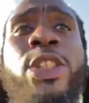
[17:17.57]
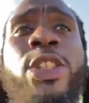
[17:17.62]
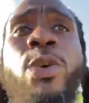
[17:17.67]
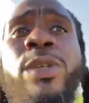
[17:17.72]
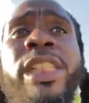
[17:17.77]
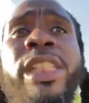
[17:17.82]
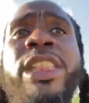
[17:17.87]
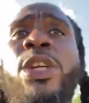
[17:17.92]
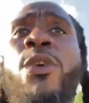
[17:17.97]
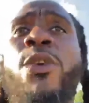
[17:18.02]
on and
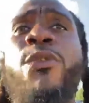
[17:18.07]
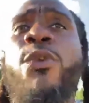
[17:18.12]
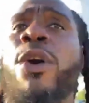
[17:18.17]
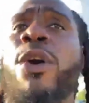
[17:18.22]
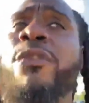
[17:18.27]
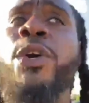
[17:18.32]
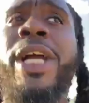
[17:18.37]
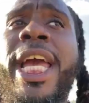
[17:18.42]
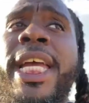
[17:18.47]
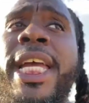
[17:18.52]
so forth,
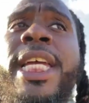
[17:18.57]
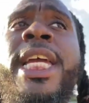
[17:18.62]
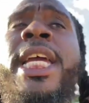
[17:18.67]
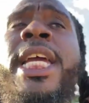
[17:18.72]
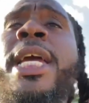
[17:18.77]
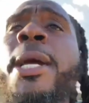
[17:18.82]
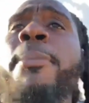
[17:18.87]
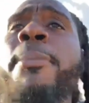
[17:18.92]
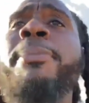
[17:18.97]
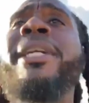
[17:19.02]
okay?
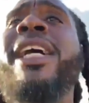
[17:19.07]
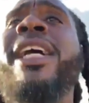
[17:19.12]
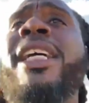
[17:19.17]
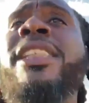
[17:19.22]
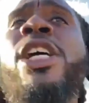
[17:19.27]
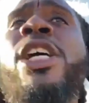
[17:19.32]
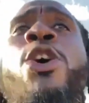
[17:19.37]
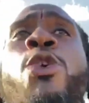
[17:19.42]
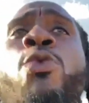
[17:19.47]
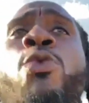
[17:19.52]
Because
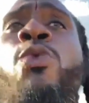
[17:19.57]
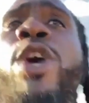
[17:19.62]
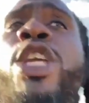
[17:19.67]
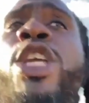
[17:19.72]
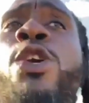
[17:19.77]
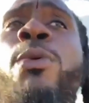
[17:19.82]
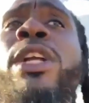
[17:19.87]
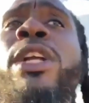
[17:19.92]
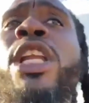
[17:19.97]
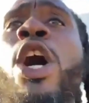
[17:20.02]
when you're
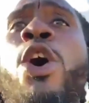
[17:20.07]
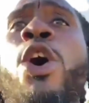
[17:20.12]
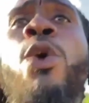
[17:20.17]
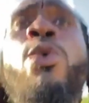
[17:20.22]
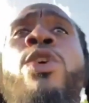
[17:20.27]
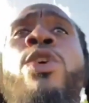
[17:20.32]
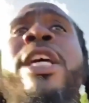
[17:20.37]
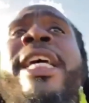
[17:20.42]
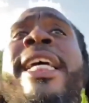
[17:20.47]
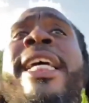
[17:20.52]
alone,
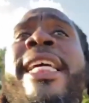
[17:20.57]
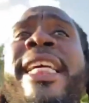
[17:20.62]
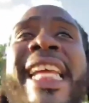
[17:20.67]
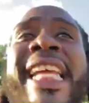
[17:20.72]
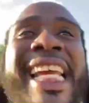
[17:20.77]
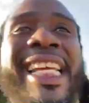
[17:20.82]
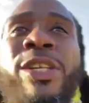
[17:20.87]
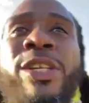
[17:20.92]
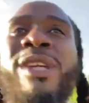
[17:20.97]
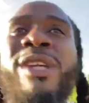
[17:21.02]

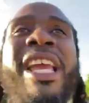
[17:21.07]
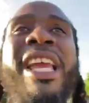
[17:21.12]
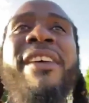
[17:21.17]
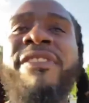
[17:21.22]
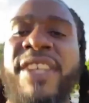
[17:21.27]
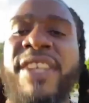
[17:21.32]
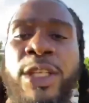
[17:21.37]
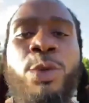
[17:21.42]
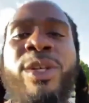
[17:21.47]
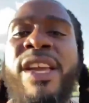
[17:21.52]
you're
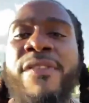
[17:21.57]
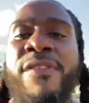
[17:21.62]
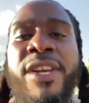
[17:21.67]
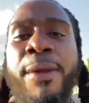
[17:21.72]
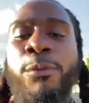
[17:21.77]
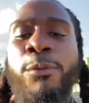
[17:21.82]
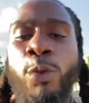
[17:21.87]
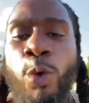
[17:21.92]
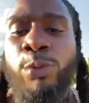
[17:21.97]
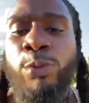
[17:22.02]
giving them
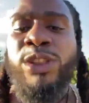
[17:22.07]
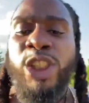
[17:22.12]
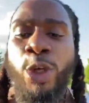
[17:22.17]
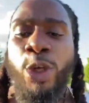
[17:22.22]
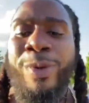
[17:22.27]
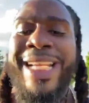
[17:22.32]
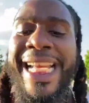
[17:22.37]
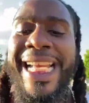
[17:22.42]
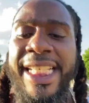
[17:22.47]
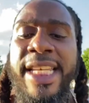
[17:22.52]
room to
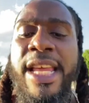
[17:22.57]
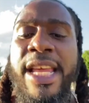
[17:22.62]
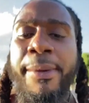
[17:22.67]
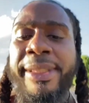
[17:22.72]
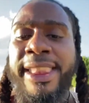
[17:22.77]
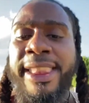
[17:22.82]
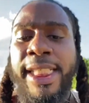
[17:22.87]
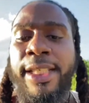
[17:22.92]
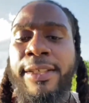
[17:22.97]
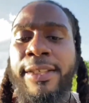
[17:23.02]
create the
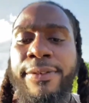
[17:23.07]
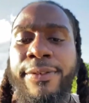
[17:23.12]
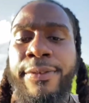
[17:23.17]
narrative.